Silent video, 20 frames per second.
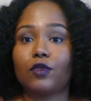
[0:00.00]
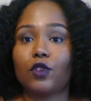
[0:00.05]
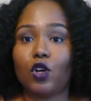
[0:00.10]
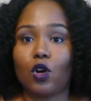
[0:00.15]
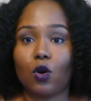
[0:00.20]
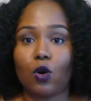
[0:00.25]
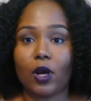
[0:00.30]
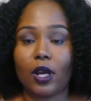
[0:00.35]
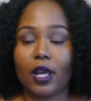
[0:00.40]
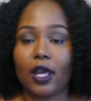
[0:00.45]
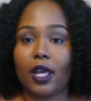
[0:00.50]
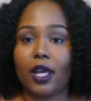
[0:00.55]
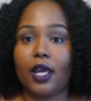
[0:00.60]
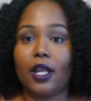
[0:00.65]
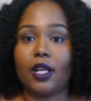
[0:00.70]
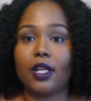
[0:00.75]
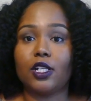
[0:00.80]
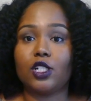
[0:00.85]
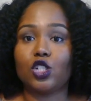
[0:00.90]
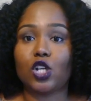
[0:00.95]
go
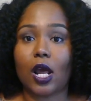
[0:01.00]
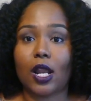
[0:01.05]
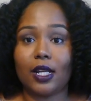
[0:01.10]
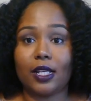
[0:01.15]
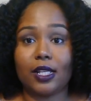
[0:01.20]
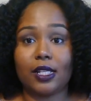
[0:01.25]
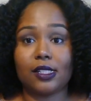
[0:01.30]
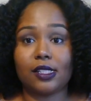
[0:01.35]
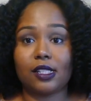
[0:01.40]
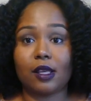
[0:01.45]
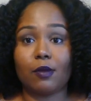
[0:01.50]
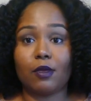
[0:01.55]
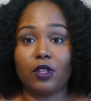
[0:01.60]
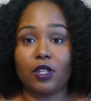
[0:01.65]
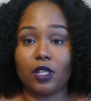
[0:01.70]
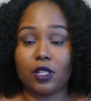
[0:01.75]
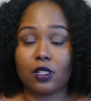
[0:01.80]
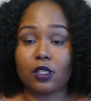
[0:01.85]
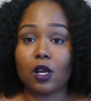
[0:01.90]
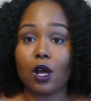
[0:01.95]
ahead and try to get some of
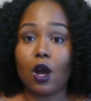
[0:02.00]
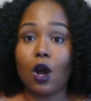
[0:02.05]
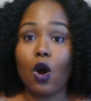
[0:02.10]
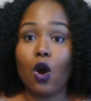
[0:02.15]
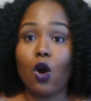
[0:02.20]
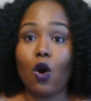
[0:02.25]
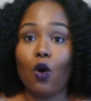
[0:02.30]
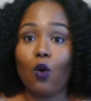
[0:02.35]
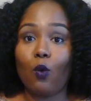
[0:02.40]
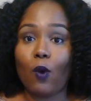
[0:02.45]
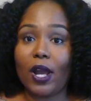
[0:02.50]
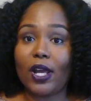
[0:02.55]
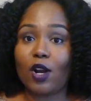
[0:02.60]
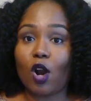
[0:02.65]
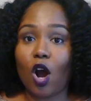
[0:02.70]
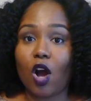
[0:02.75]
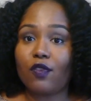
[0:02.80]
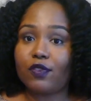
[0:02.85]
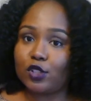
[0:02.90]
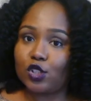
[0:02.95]
this weight
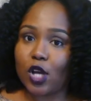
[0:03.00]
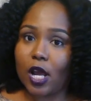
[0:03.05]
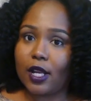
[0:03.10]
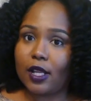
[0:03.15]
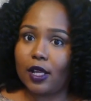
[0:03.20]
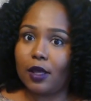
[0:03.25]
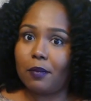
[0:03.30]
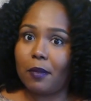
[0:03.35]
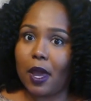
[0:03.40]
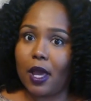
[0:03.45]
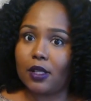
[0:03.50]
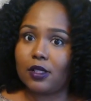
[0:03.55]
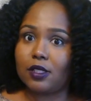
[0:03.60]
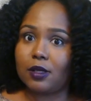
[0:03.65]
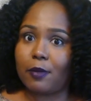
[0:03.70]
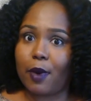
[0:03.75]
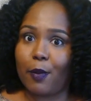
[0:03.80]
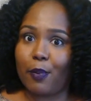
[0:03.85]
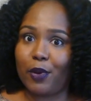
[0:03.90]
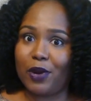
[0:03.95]
off and try to get back
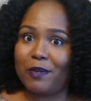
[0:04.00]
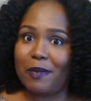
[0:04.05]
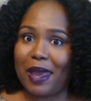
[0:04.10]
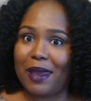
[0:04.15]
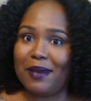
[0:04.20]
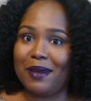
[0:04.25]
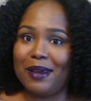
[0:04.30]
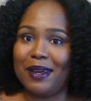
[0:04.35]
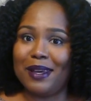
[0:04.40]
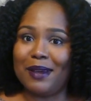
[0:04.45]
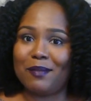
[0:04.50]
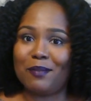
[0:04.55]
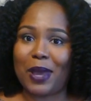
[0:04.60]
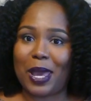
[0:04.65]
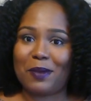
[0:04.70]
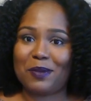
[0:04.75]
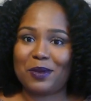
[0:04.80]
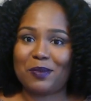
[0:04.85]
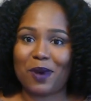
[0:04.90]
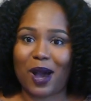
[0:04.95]
to my
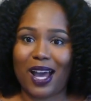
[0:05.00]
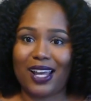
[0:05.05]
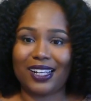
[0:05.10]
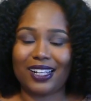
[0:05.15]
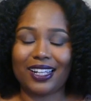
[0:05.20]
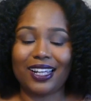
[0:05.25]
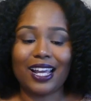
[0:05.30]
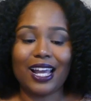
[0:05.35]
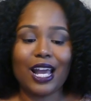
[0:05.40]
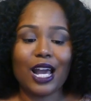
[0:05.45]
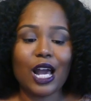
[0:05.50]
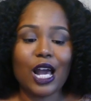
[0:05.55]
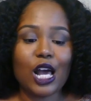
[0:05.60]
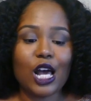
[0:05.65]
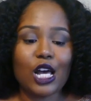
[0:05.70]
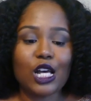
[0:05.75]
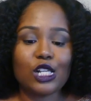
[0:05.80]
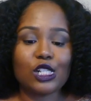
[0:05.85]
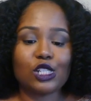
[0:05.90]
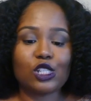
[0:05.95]
pre-baby body.
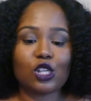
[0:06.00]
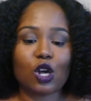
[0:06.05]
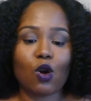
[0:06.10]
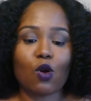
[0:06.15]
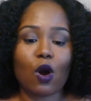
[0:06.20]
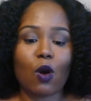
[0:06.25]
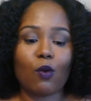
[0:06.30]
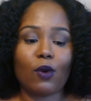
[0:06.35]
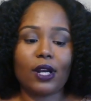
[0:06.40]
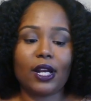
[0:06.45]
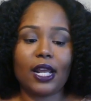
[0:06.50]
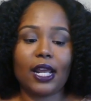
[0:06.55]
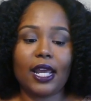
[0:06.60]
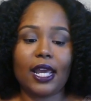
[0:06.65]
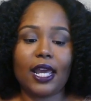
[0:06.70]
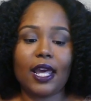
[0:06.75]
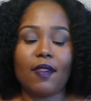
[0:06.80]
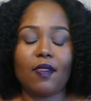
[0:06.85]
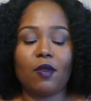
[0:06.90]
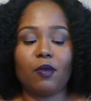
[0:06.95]
So I went
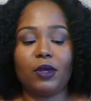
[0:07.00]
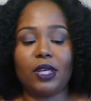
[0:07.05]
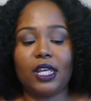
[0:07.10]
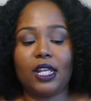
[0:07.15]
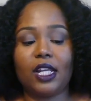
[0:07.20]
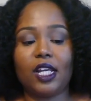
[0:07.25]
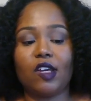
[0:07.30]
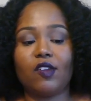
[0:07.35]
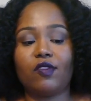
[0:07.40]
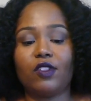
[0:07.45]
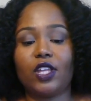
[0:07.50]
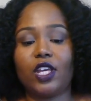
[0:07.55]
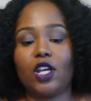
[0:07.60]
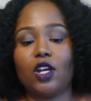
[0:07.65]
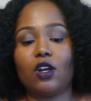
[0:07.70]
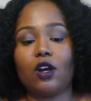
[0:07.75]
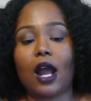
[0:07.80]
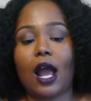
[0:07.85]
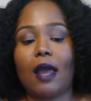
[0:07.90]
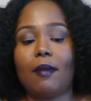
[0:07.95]
ahead in the beginning of the
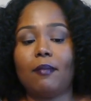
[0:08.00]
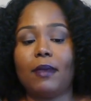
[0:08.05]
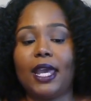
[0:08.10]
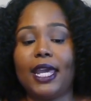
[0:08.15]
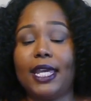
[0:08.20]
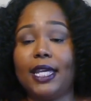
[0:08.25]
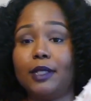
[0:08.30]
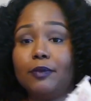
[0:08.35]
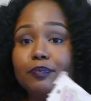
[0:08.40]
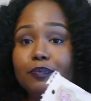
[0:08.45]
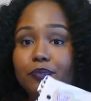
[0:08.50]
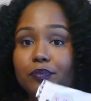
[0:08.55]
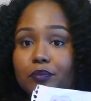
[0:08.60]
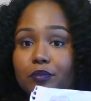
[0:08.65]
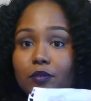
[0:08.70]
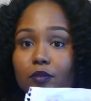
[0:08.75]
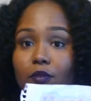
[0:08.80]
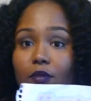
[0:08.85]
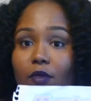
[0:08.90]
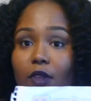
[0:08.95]
year, I made
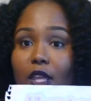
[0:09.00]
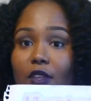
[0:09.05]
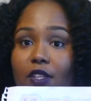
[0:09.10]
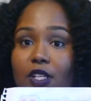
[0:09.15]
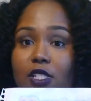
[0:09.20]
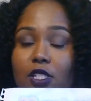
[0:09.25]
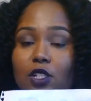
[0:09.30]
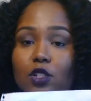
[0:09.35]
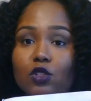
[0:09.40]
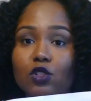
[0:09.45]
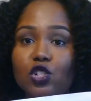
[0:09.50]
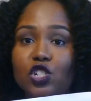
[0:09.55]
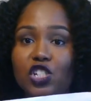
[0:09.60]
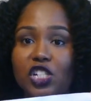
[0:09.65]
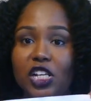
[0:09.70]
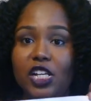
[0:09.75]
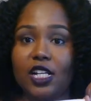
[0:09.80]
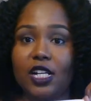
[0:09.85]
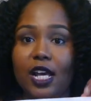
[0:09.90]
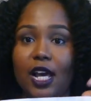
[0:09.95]
this little
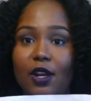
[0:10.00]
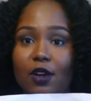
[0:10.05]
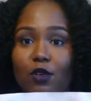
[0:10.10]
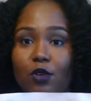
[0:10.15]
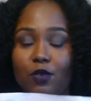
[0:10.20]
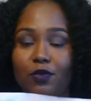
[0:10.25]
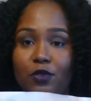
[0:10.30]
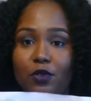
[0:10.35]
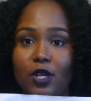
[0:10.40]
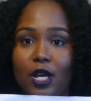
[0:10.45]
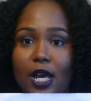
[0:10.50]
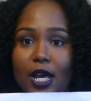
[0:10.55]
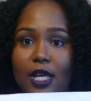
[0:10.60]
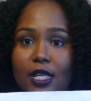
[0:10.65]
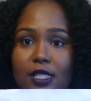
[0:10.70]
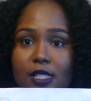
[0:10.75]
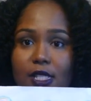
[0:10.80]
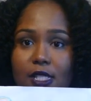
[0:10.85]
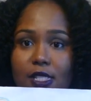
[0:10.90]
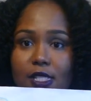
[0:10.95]
sheet. I don't know if you
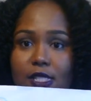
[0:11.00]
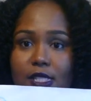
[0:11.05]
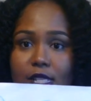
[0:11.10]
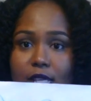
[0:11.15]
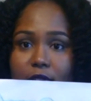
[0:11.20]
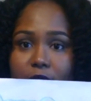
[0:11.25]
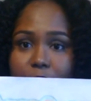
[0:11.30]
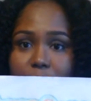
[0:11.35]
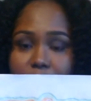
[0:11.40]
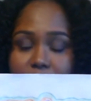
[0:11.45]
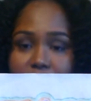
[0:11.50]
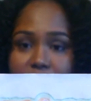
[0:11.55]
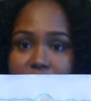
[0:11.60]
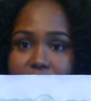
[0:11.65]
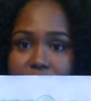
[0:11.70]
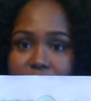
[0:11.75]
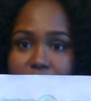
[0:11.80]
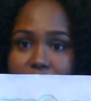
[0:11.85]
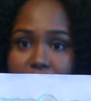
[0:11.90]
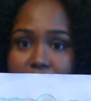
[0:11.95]
guys can see, but at
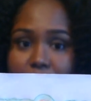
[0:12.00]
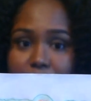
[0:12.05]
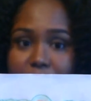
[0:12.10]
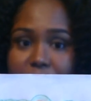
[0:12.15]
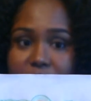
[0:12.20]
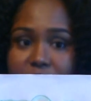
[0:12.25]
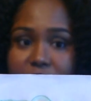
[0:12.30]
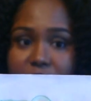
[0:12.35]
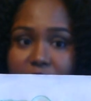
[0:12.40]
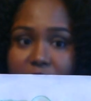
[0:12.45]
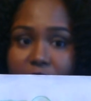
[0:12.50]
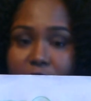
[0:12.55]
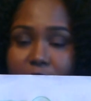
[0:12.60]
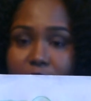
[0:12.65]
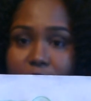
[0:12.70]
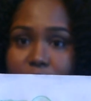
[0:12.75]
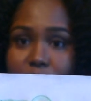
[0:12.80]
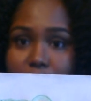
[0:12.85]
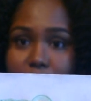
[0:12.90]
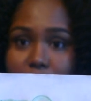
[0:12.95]
the top it
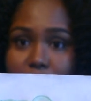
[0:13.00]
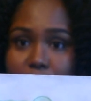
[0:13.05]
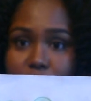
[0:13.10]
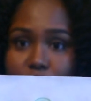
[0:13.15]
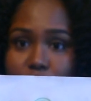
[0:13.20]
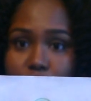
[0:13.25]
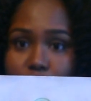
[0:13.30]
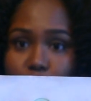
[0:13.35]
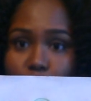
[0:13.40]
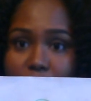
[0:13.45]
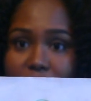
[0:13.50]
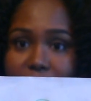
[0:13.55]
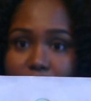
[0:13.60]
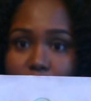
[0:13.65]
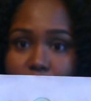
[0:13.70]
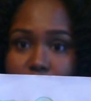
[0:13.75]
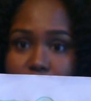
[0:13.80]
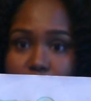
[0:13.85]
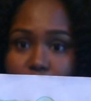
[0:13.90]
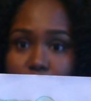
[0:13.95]
says just weight
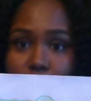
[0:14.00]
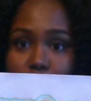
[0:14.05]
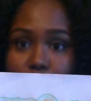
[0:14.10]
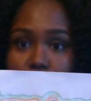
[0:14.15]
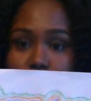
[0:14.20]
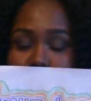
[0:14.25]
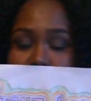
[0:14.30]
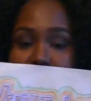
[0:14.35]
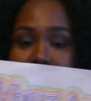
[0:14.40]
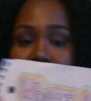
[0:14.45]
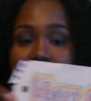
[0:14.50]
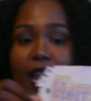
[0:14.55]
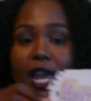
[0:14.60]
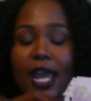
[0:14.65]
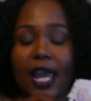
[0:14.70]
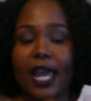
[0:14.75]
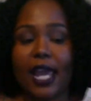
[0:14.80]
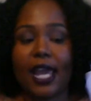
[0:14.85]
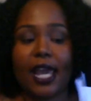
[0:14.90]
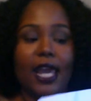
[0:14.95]
loss goals,
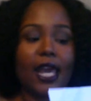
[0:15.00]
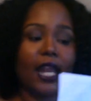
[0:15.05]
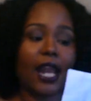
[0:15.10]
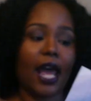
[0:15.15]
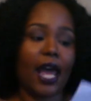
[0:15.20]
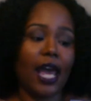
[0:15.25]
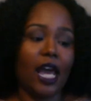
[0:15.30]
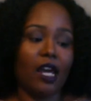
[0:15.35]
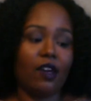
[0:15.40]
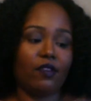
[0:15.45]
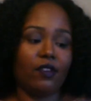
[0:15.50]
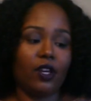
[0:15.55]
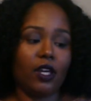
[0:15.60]
and I have